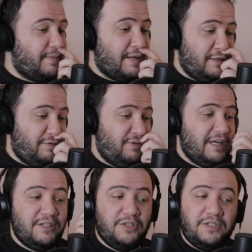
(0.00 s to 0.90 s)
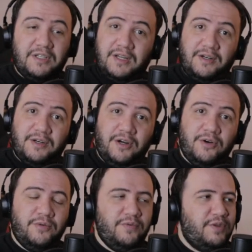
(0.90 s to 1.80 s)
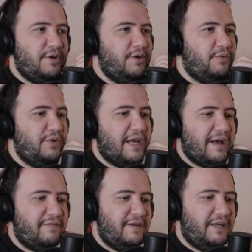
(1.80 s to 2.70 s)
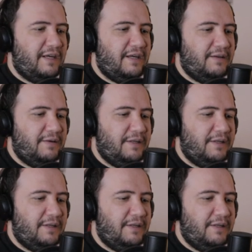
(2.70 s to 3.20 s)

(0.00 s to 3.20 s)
And if you guys didn't know, there we have a